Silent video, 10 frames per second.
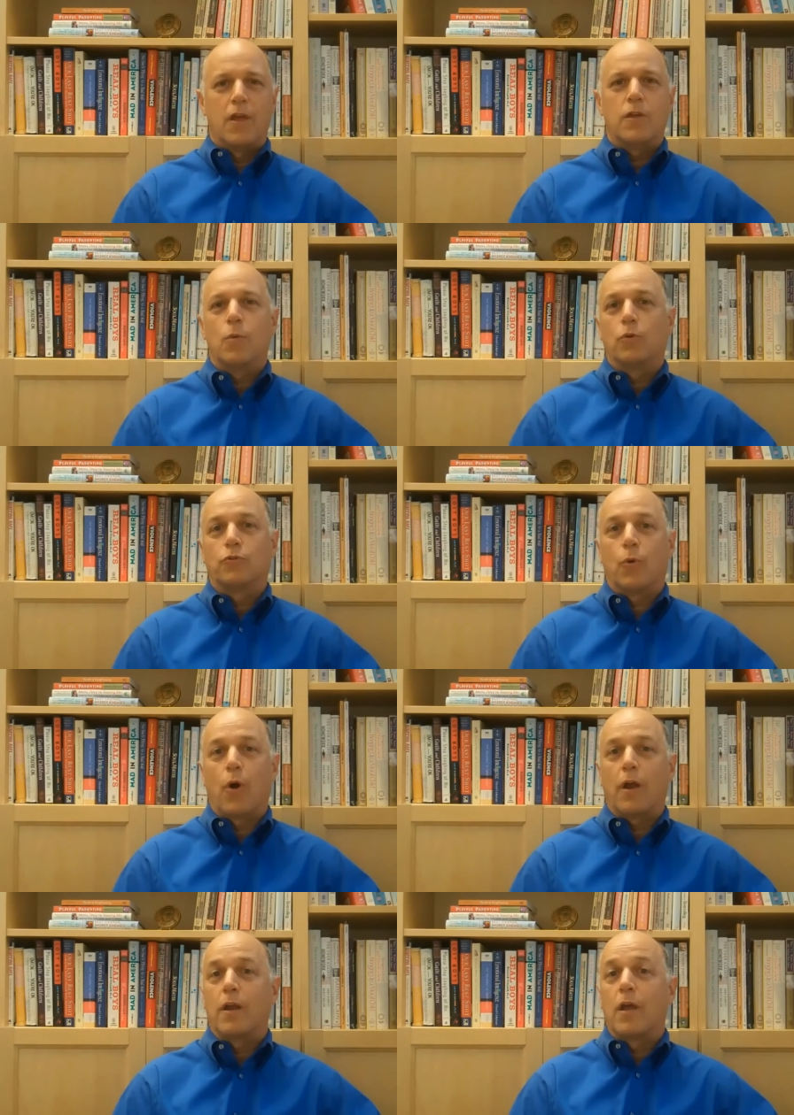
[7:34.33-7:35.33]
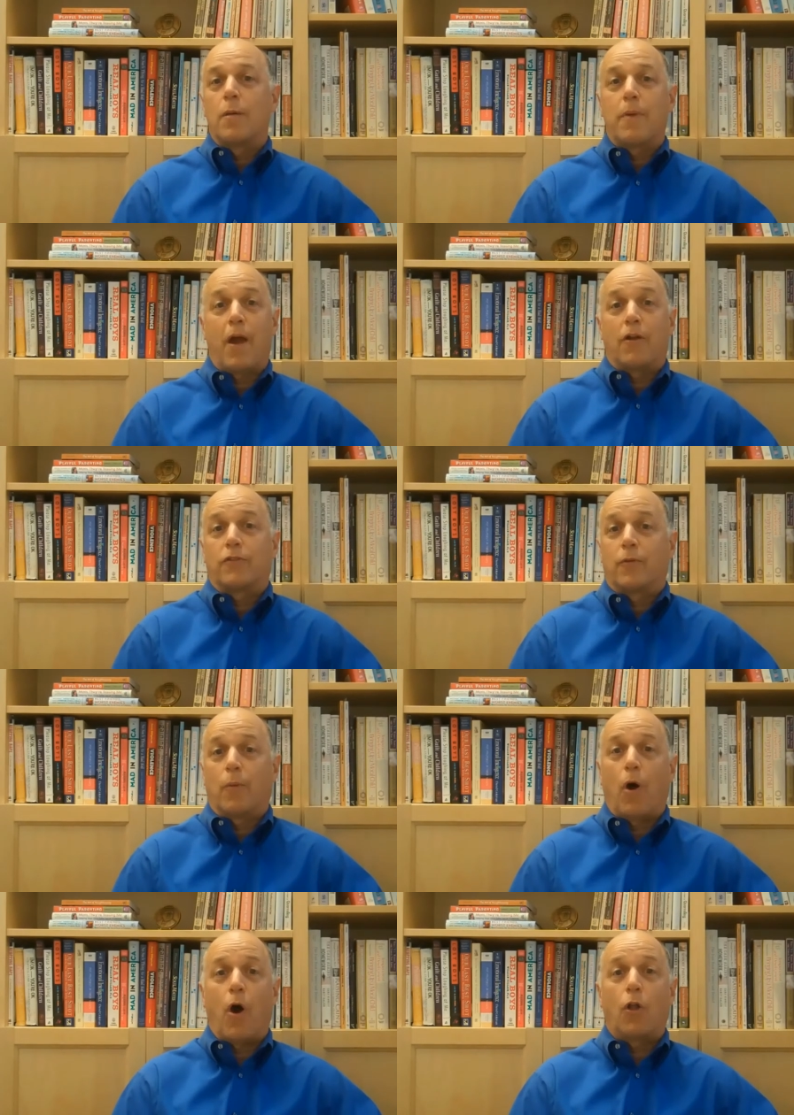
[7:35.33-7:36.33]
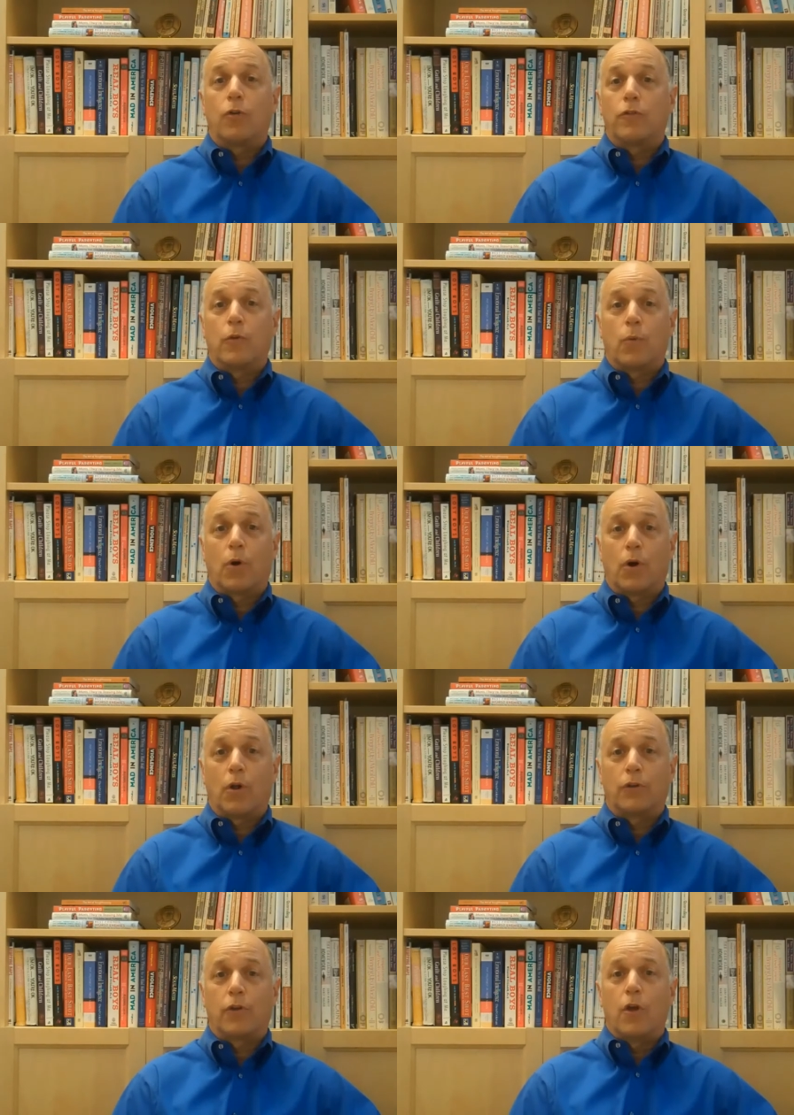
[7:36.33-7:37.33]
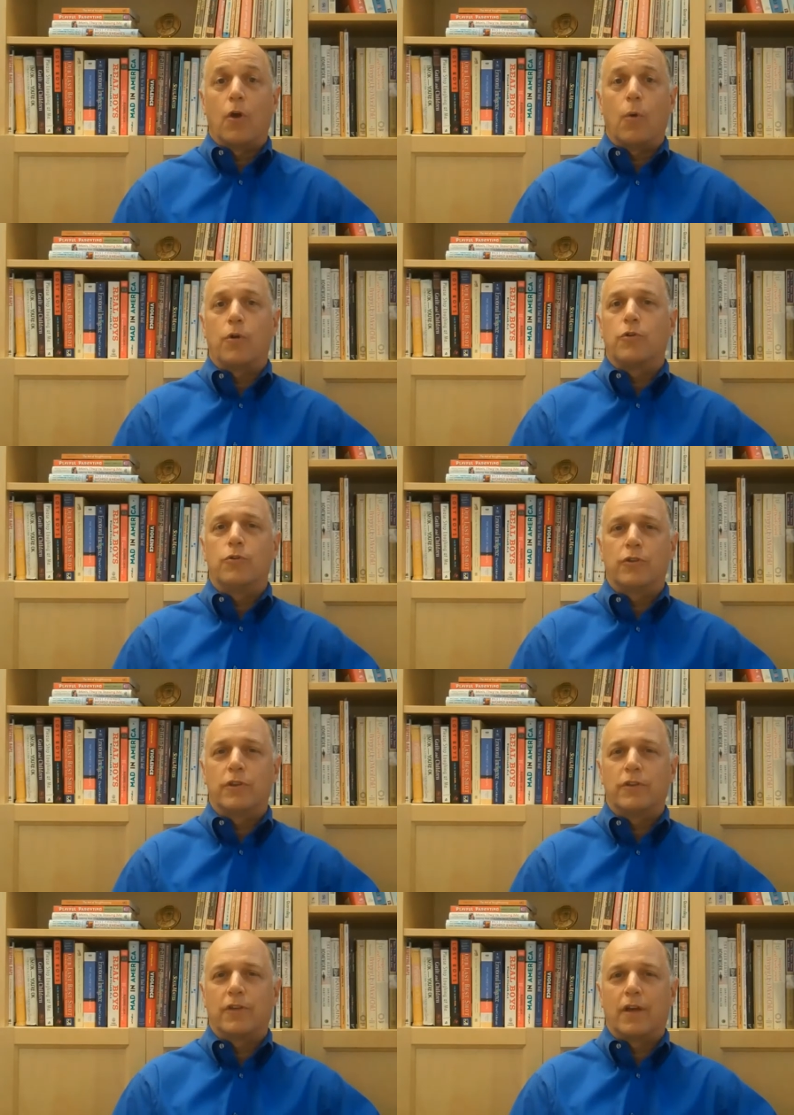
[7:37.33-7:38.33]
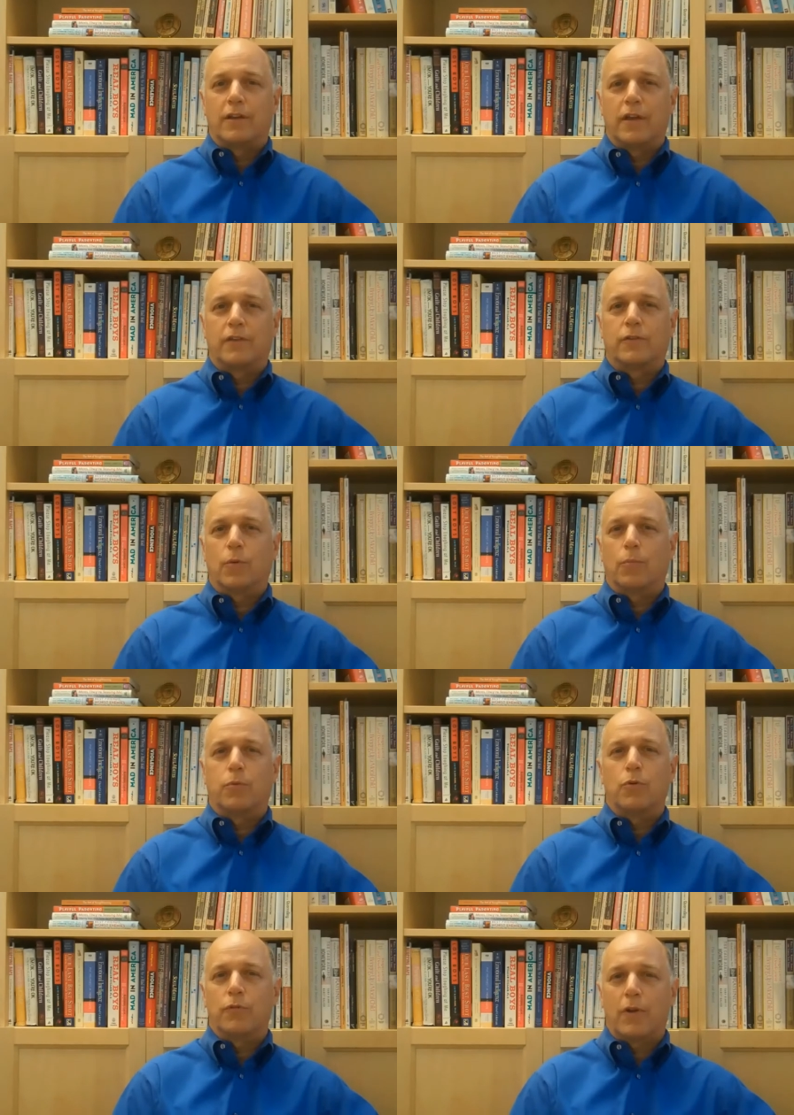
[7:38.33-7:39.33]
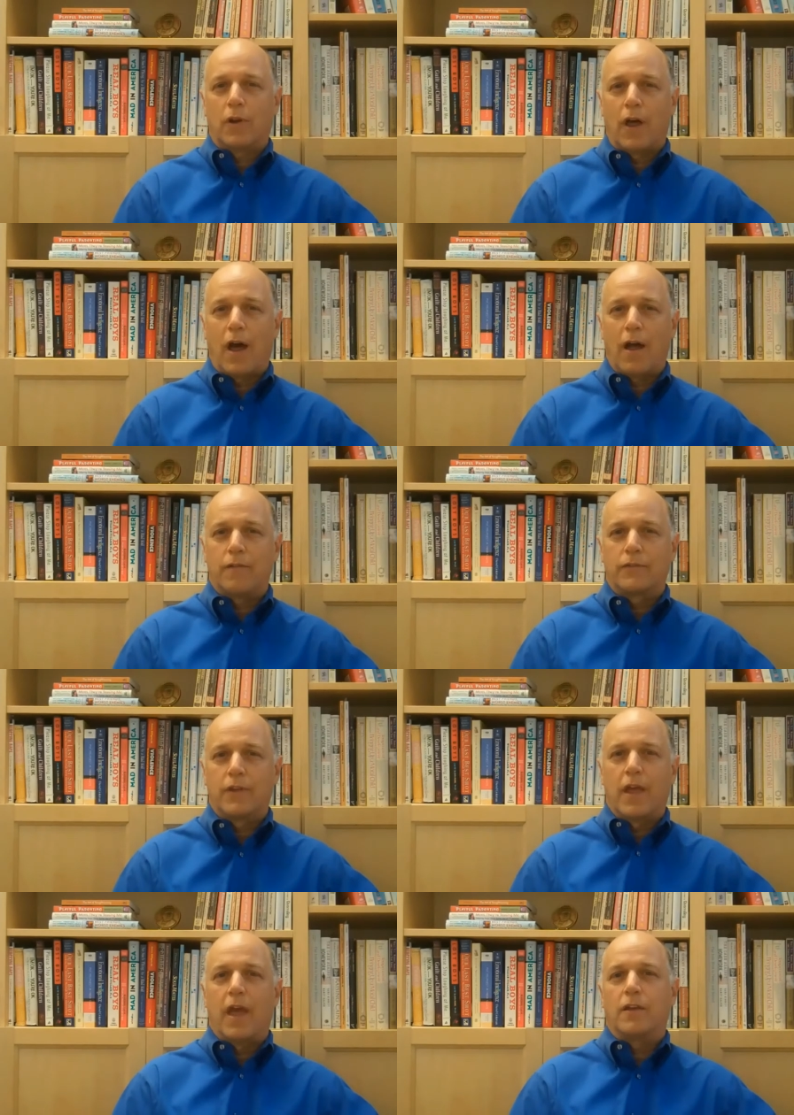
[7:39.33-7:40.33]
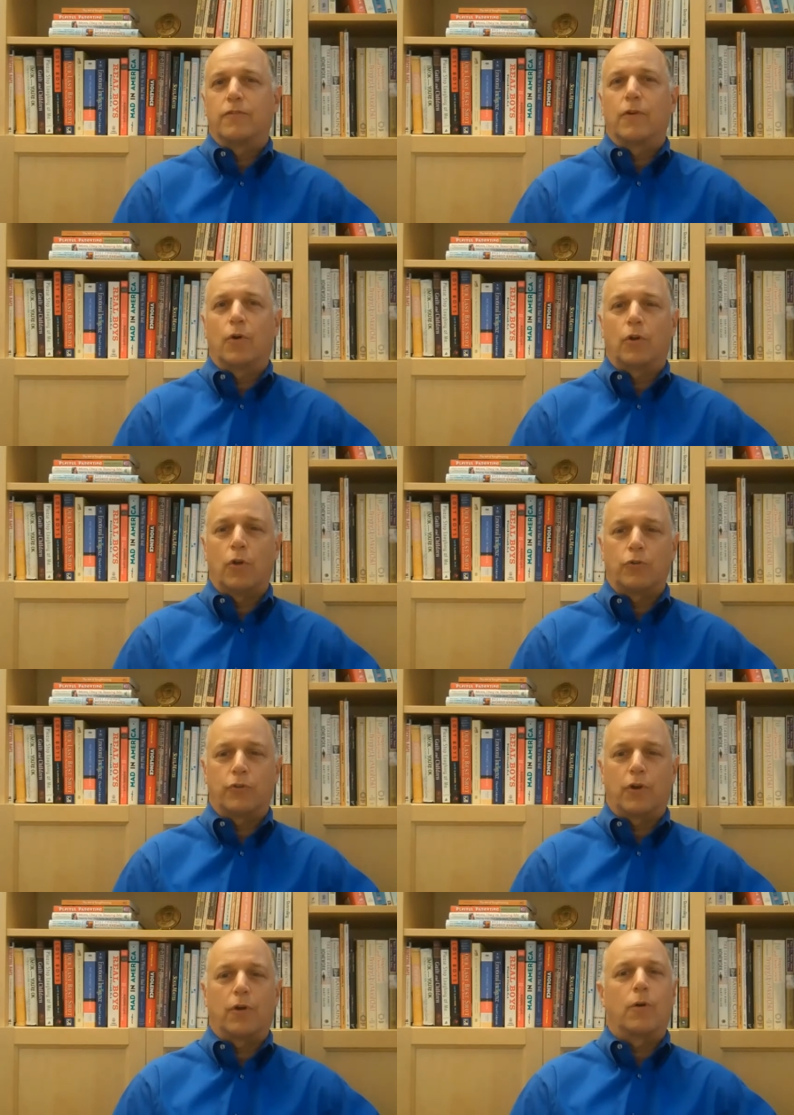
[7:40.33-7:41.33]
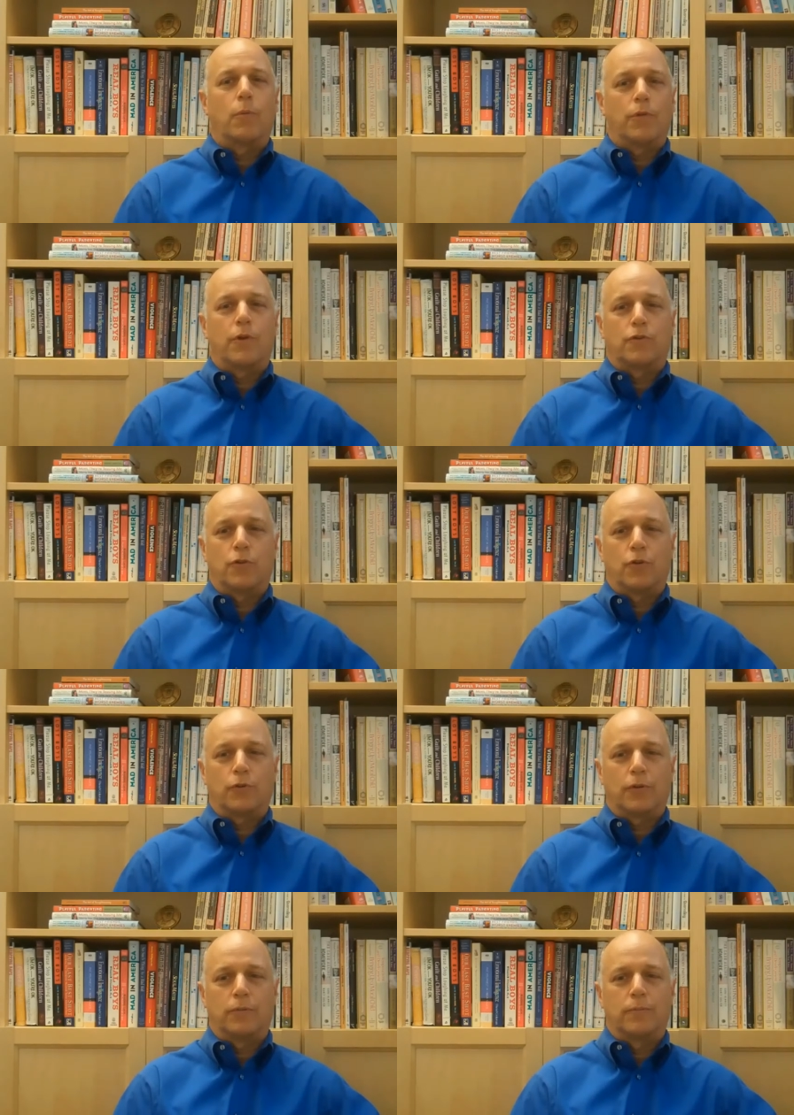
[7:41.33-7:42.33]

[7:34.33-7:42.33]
You will join parents from all over the world who are using these ideas to improve their lives and to feel closer with their children.